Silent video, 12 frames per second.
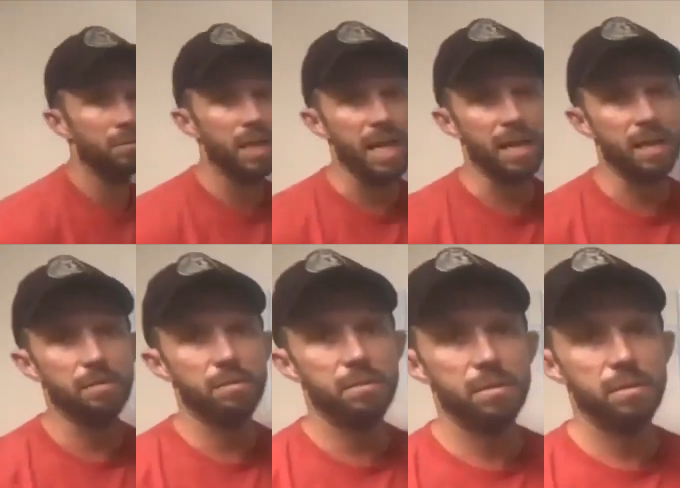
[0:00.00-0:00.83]
then
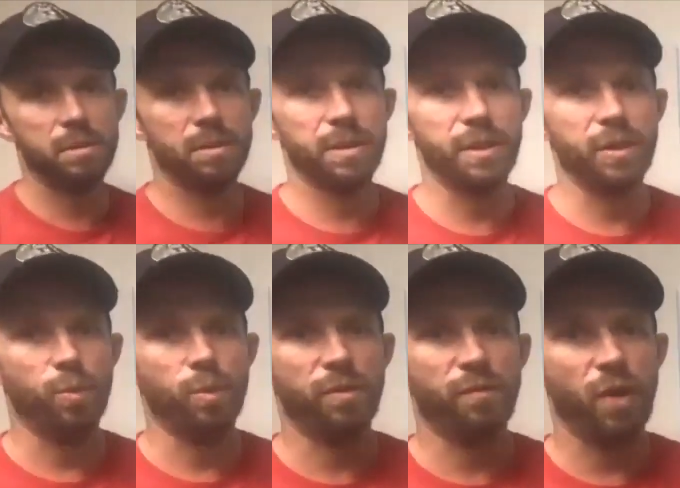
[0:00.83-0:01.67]
it
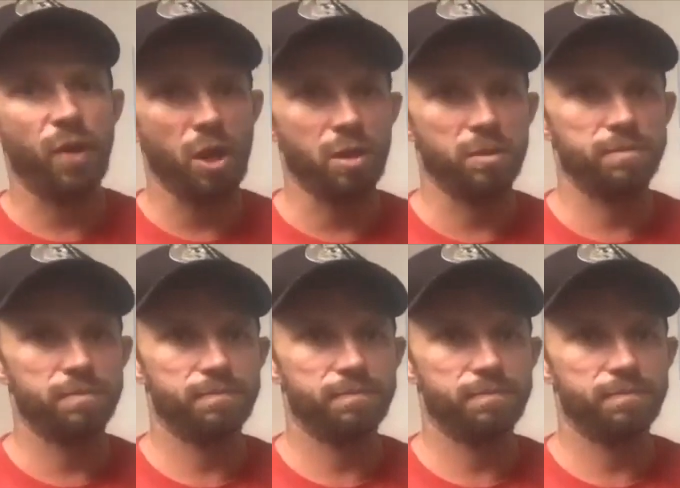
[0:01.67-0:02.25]
will fall.